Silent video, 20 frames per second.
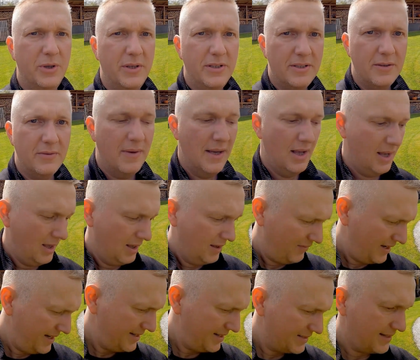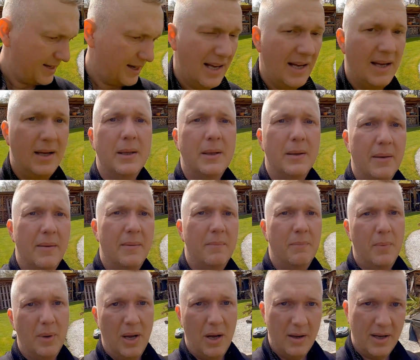is defective because I
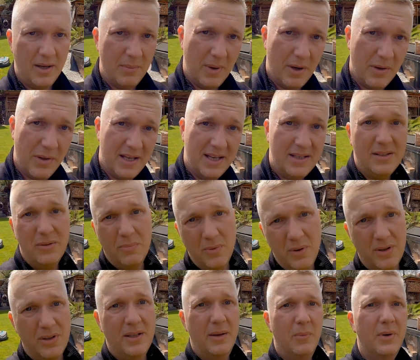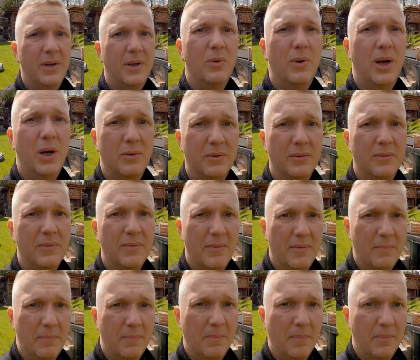buried about 10 centimeter deep in the ground.
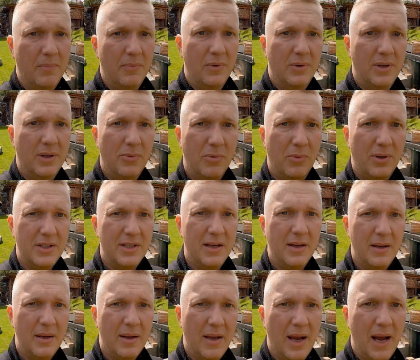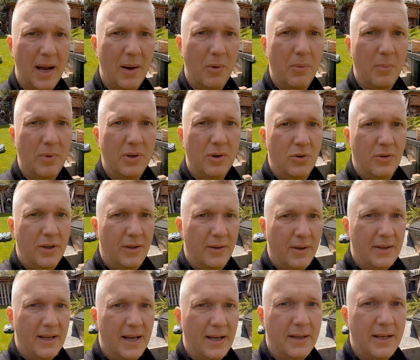For this reason, I will be using the
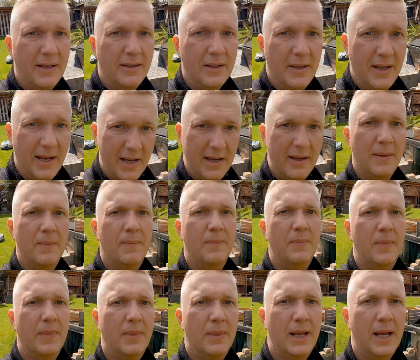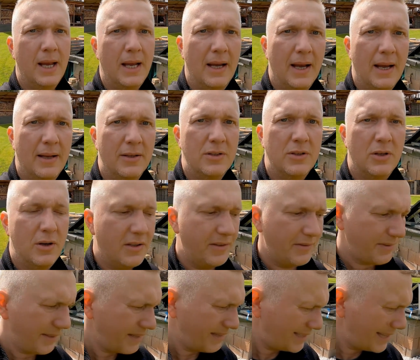technique today, take and search
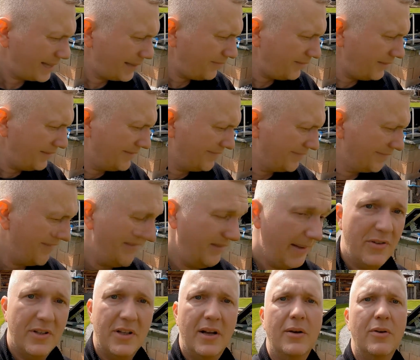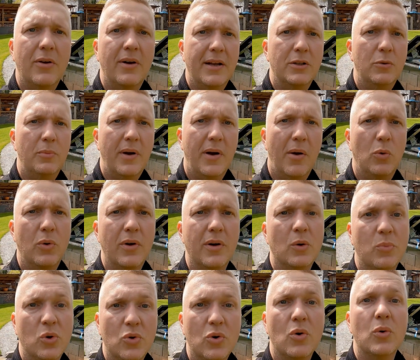for the cable using a transmitter with a
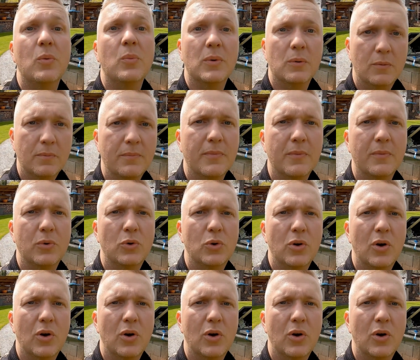probe. To